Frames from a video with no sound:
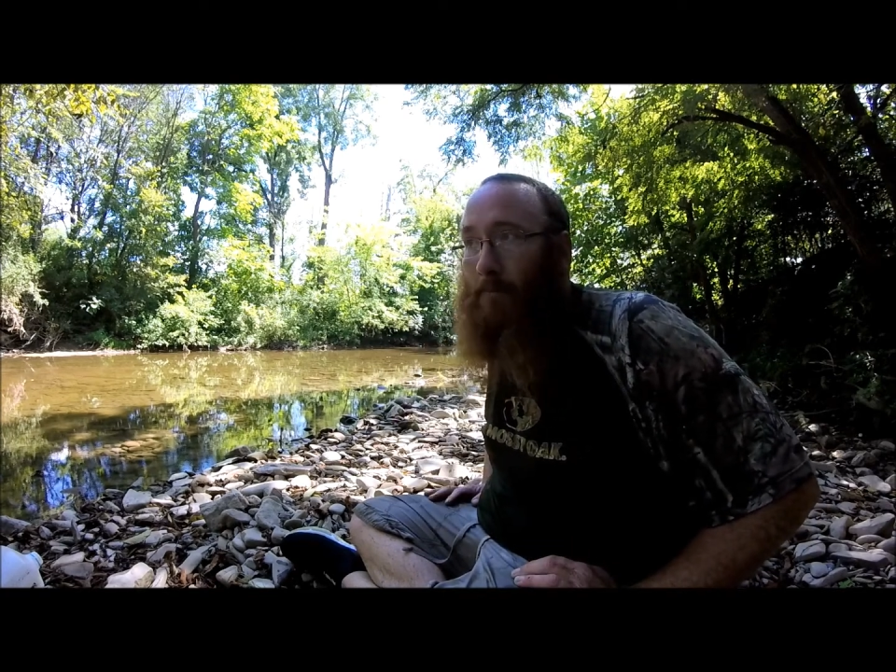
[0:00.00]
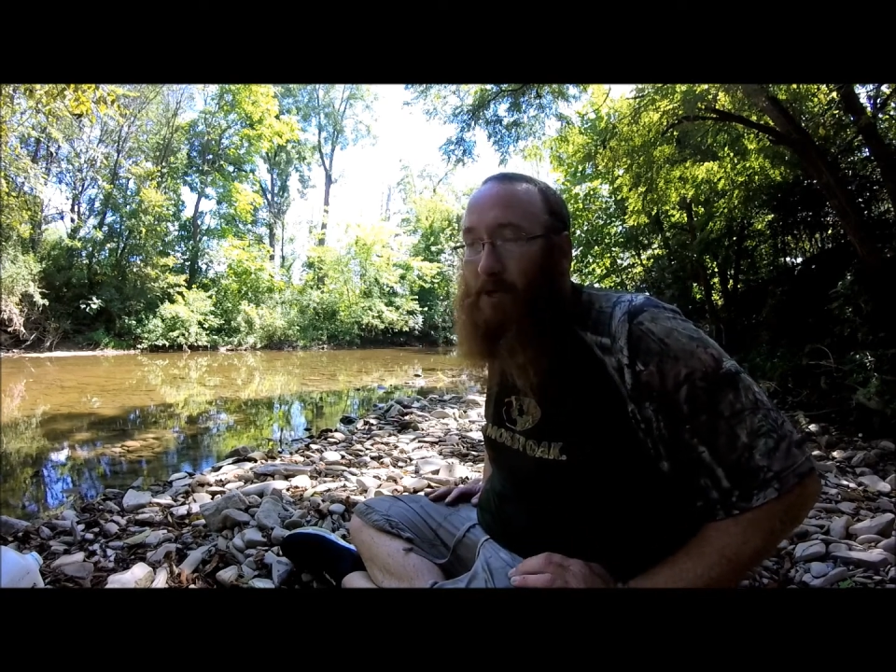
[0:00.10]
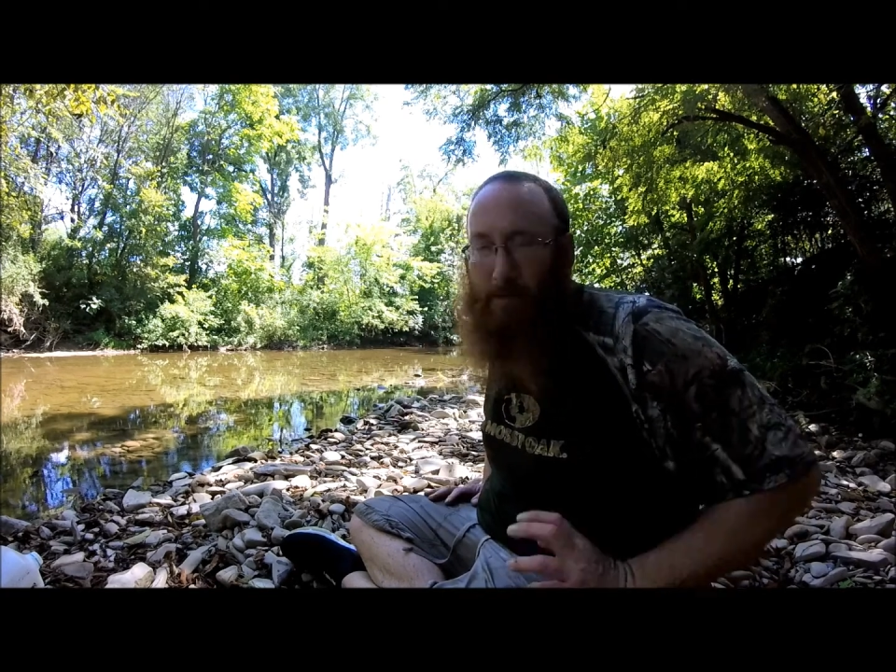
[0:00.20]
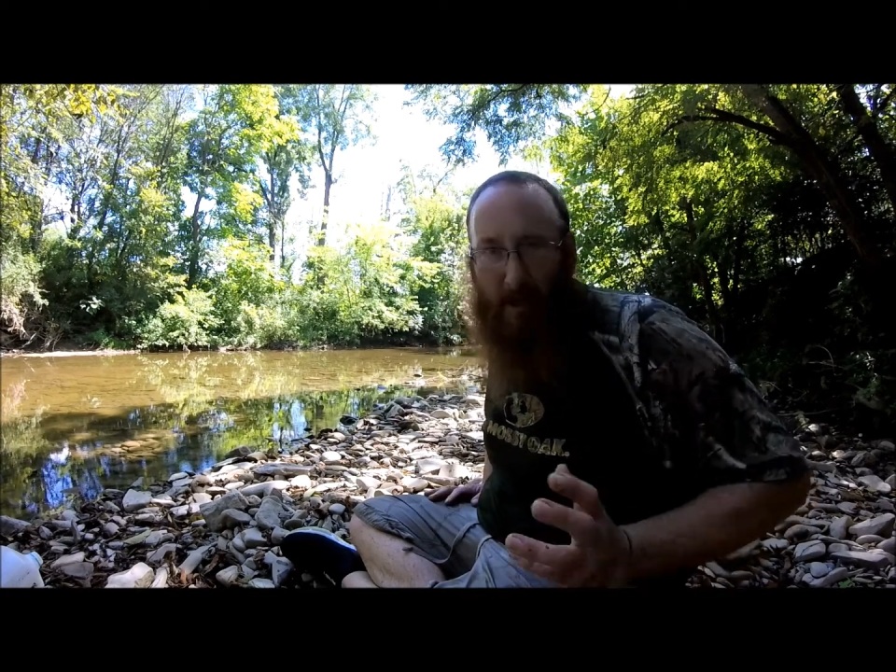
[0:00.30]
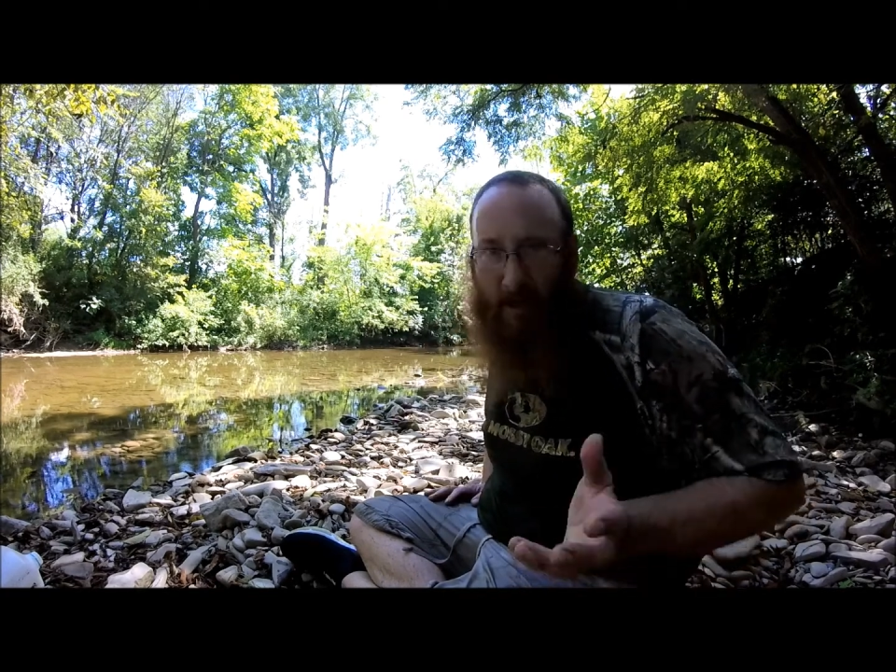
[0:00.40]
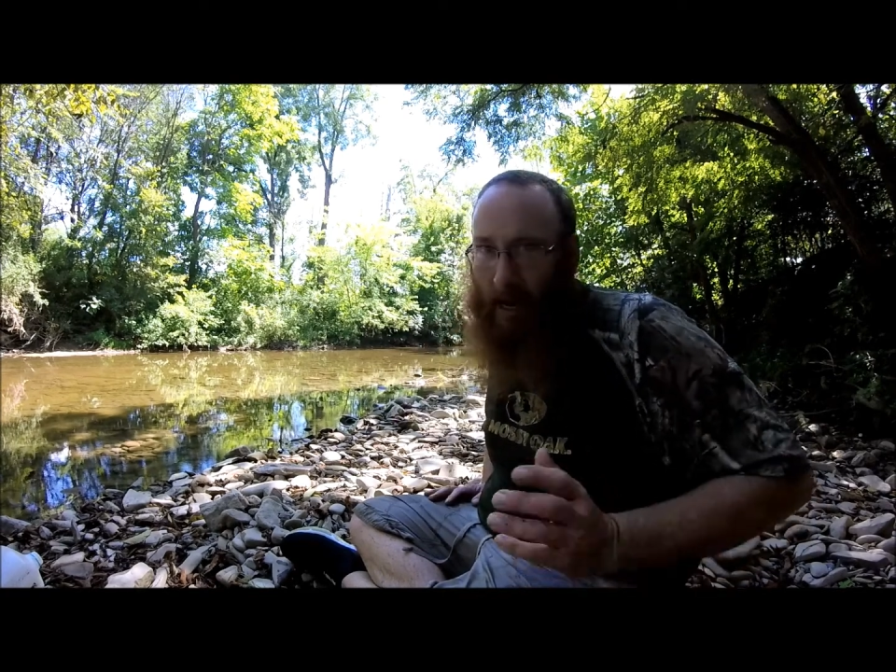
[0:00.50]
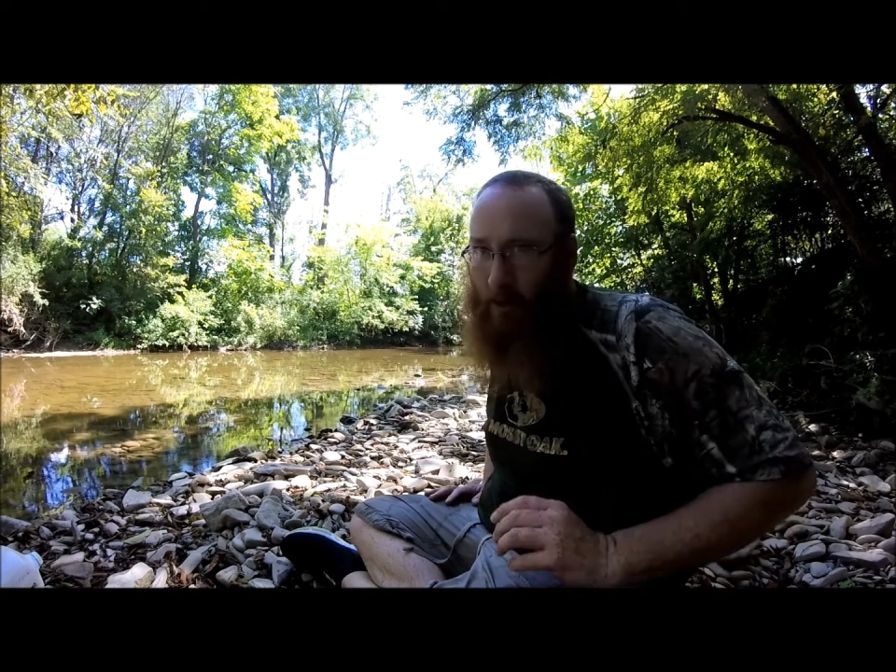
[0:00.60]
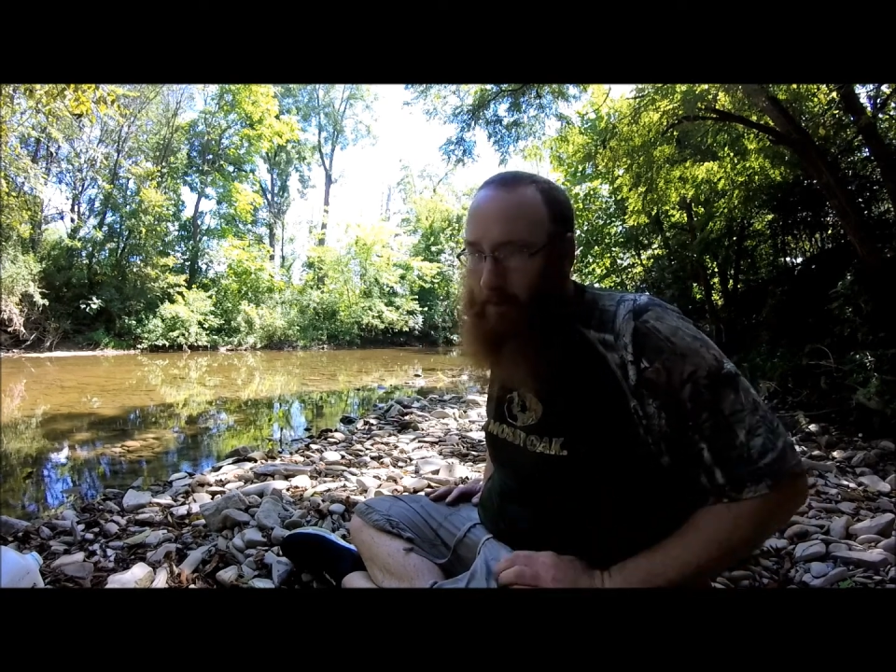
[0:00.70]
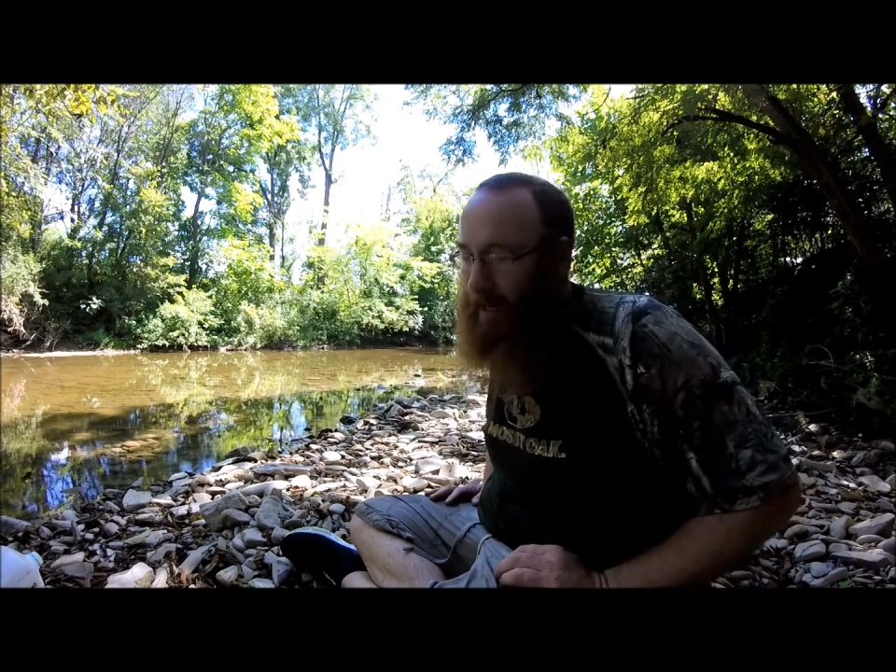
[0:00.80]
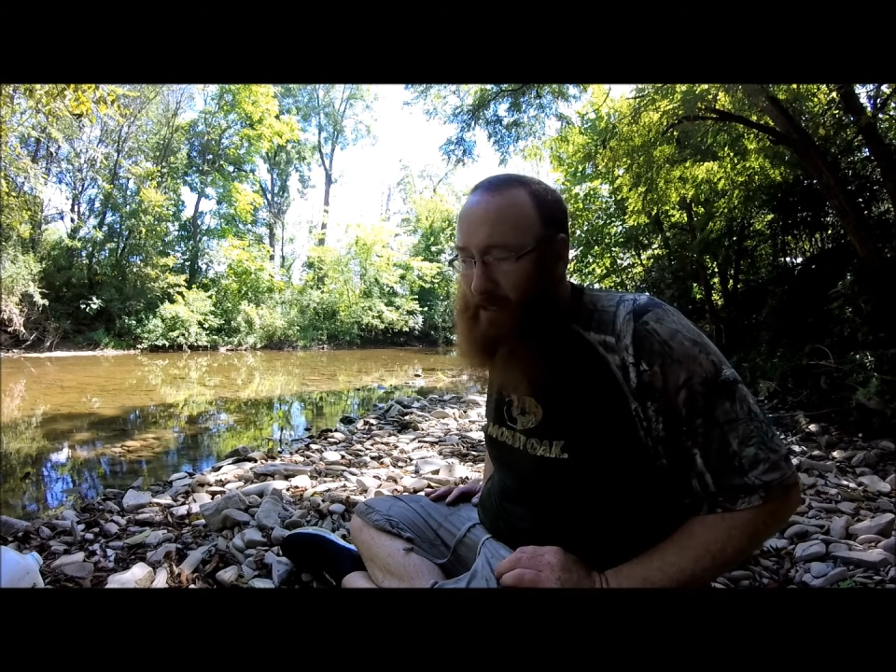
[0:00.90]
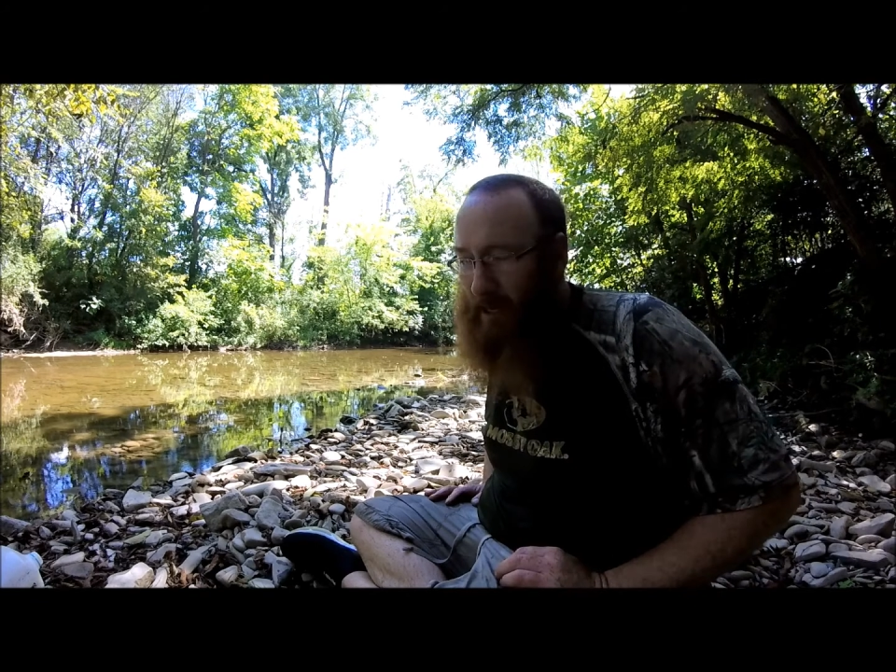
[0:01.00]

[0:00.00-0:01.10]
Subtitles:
Especially hellgrammites.